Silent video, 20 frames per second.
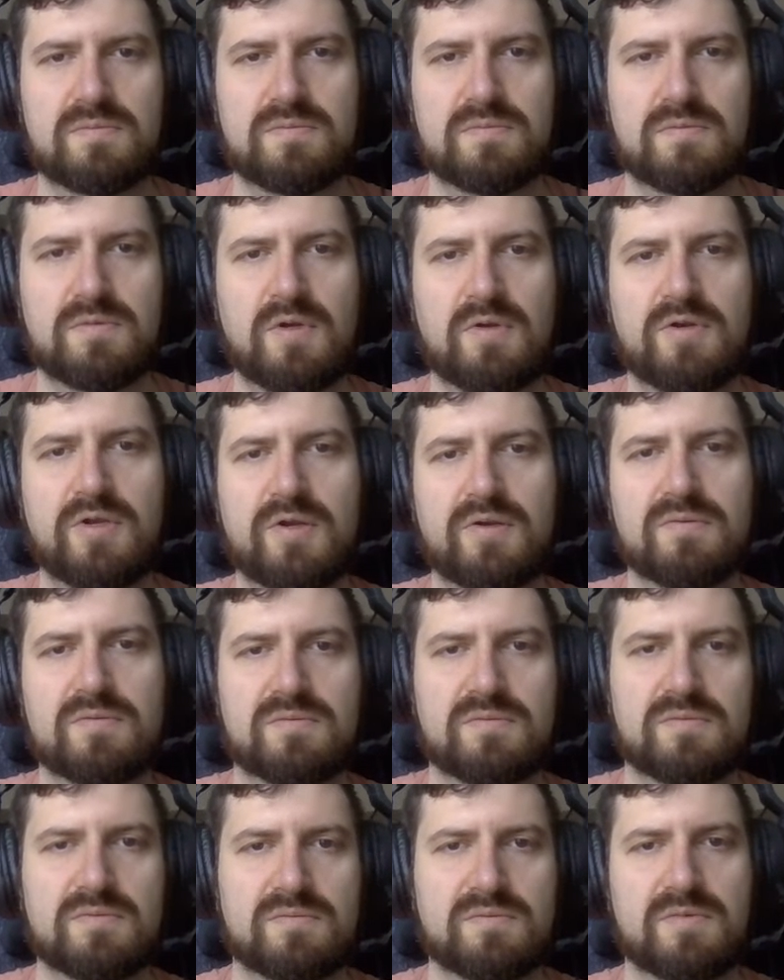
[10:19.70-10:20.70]
Oh no,
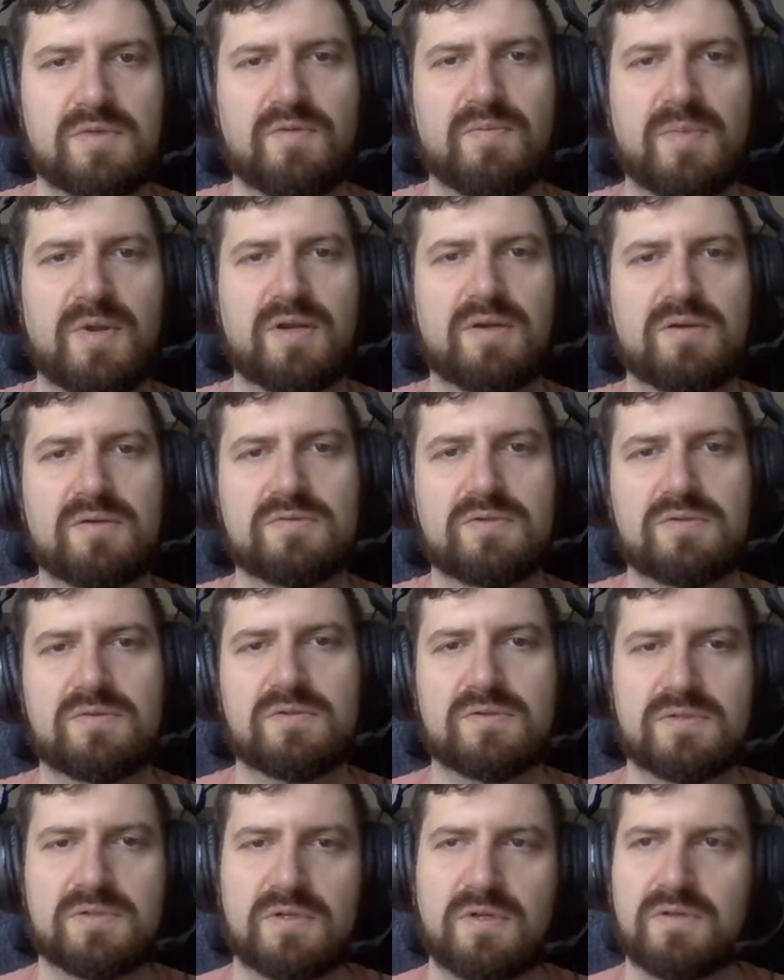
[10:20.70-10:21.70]
never mind. I'll do
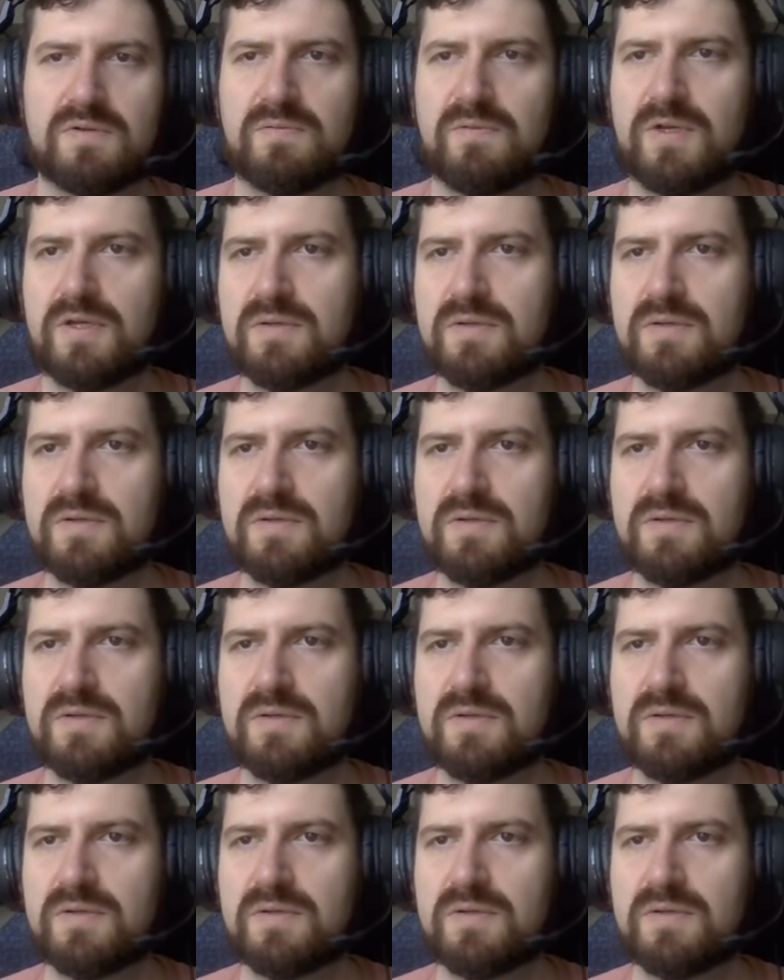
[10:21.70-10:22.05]
this the other way.